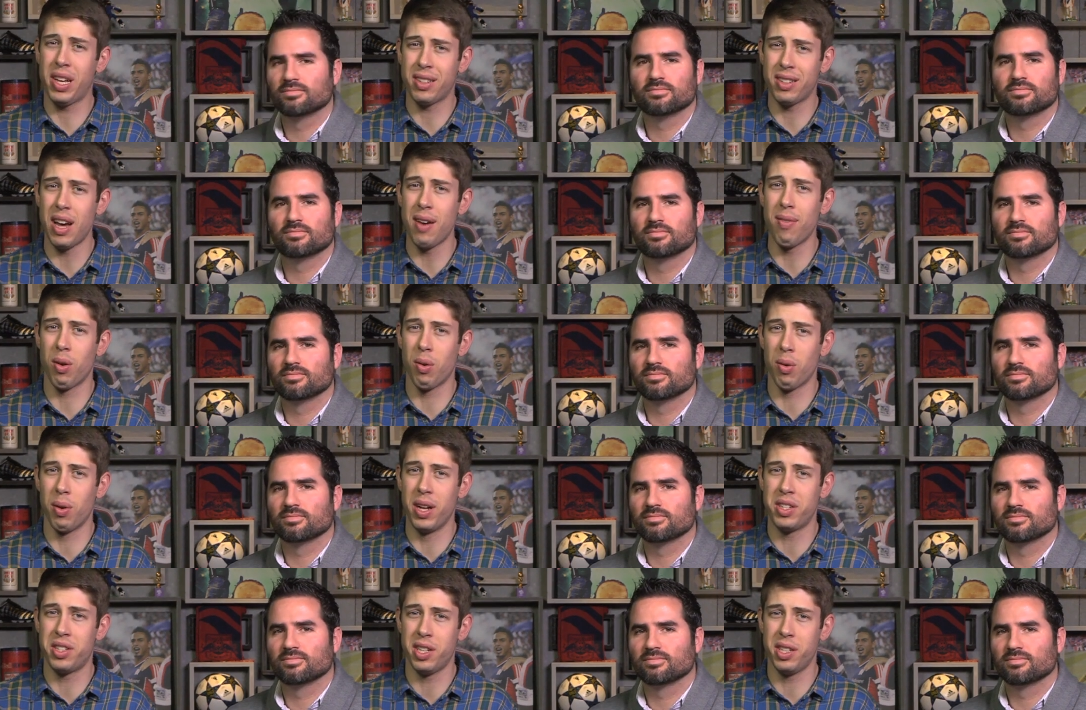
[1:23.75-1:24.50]

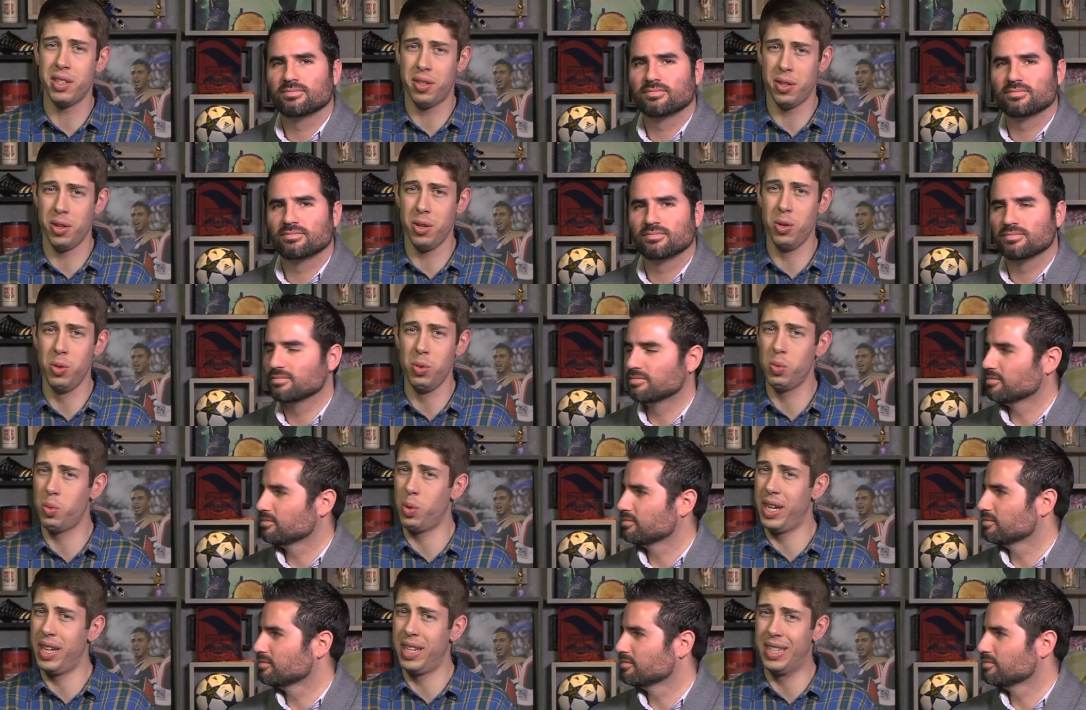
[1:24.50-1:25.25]
Speaker 1: clever, Richie.
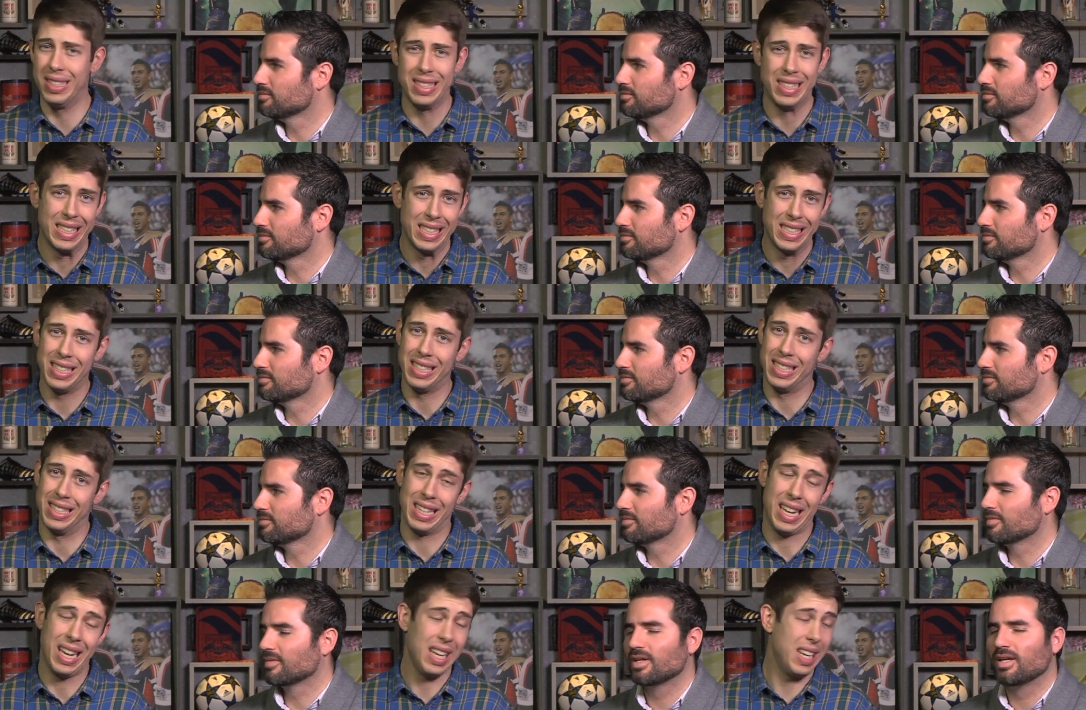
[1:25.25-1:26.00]
To
Speaker 2: win?
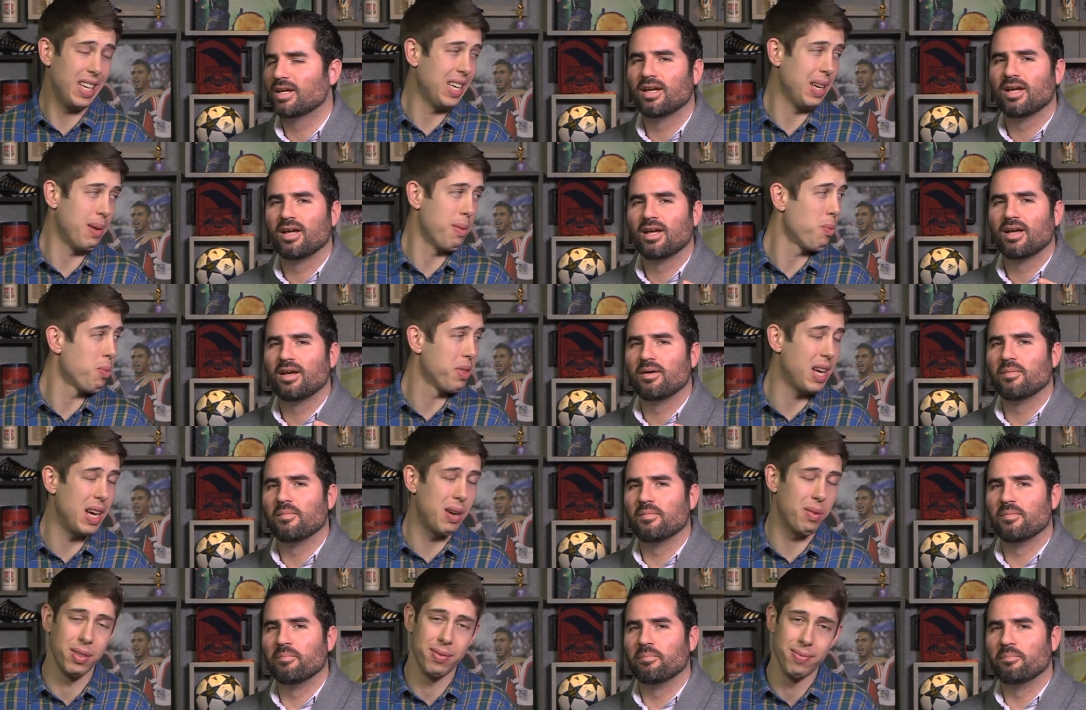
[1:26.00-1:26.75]
I didn't come up
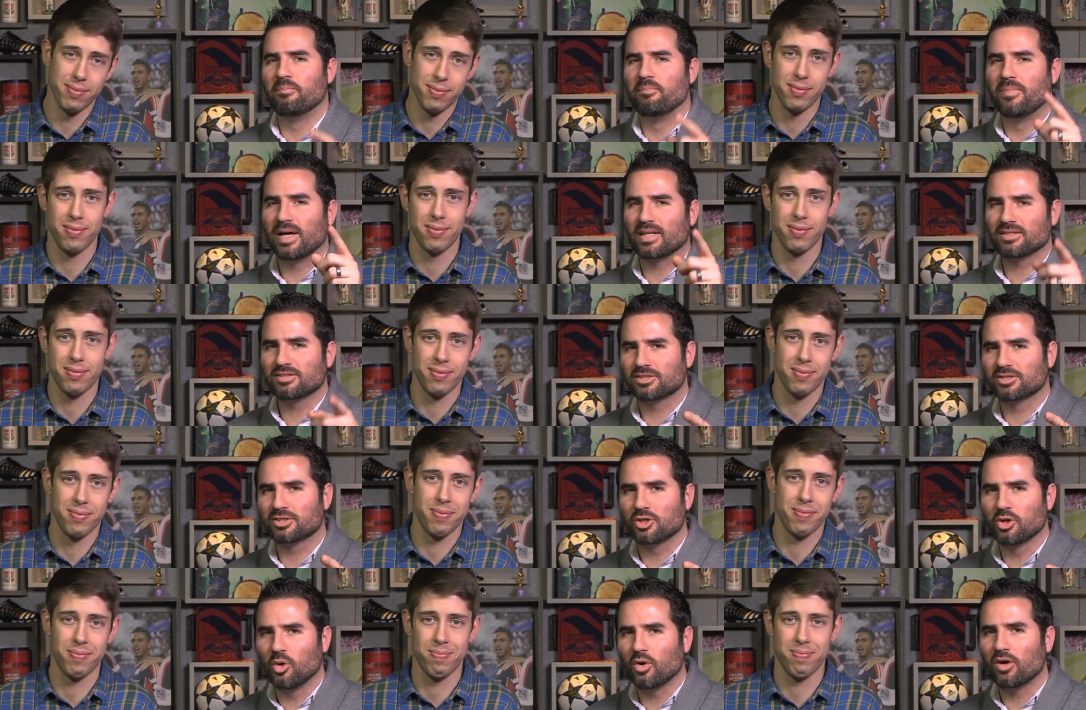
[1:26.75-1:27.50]
with that one.
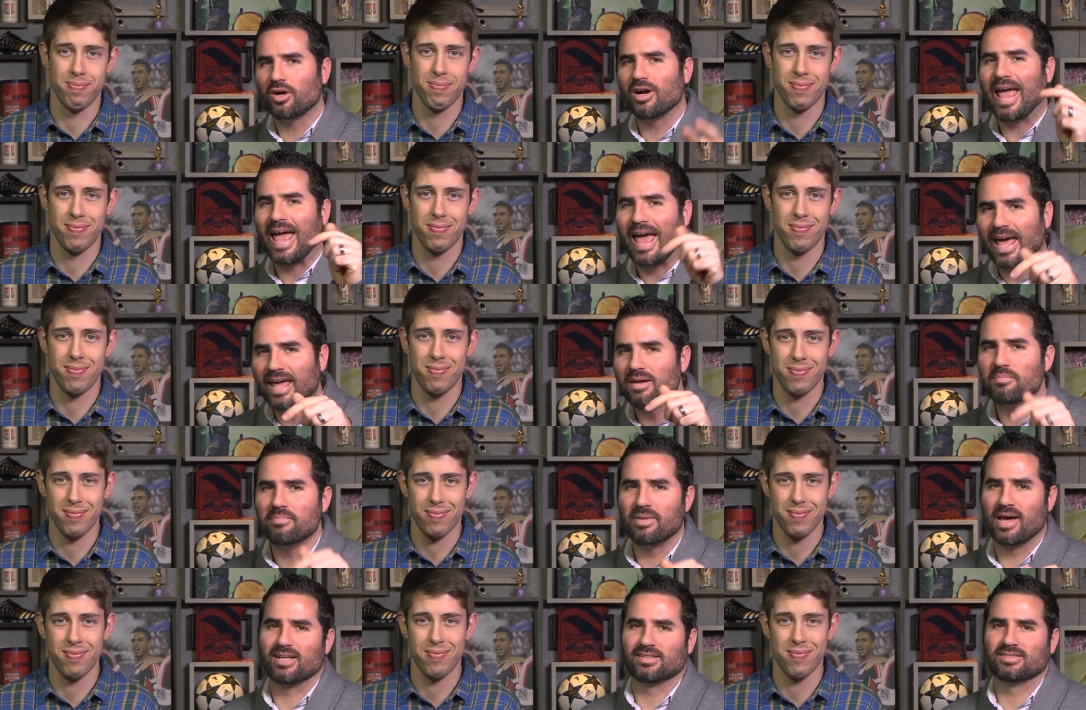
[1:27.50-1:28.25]
Best score
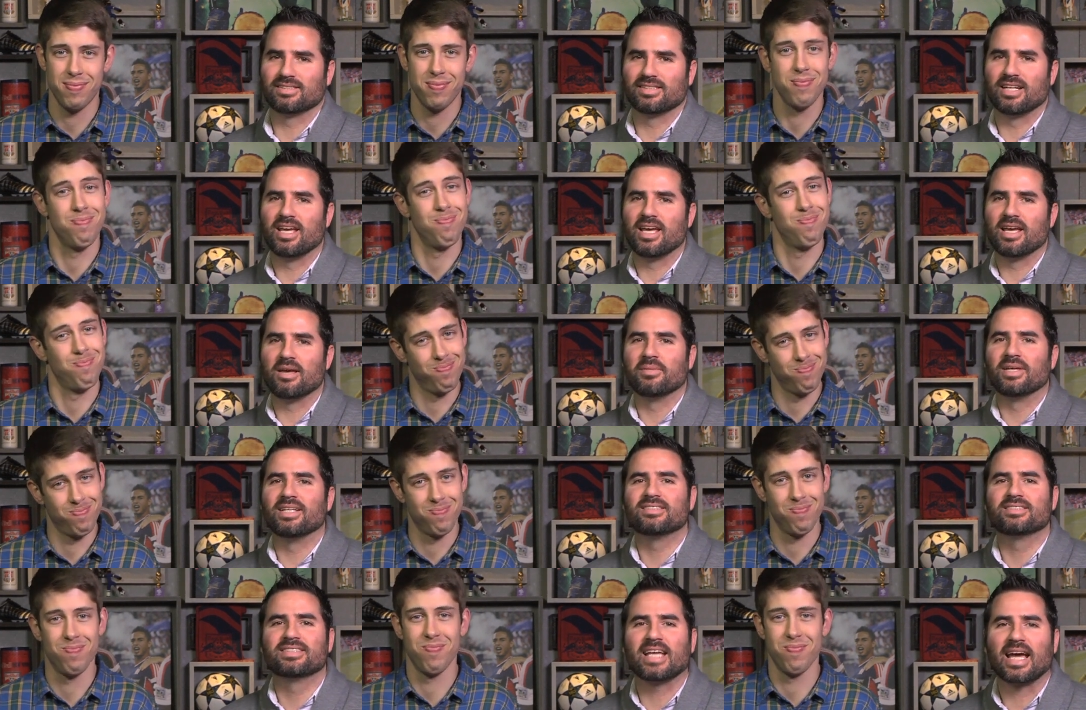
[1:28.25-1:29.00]
and best
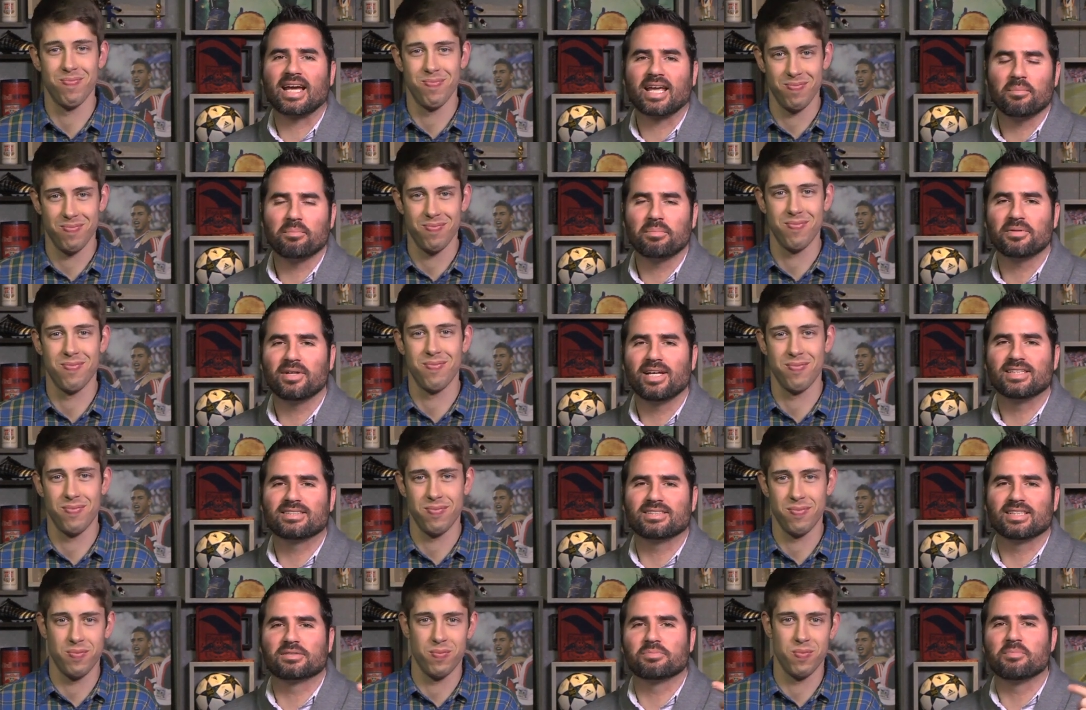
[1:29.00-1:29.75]
name. In second
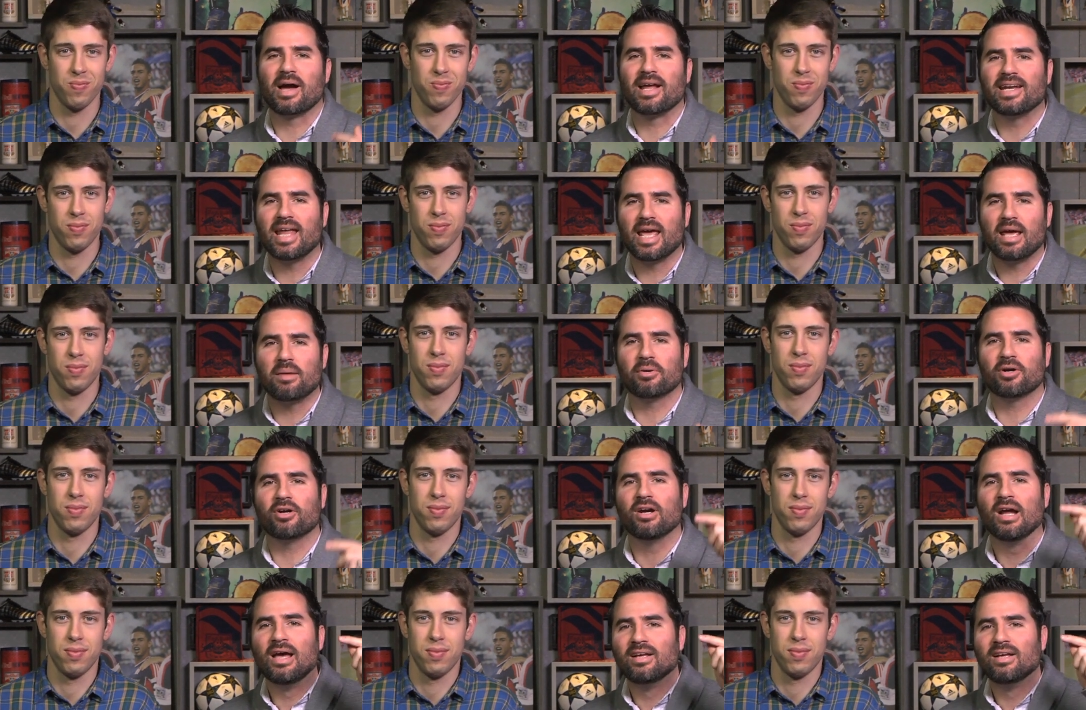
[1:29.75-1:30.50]
place, it's my neighbor,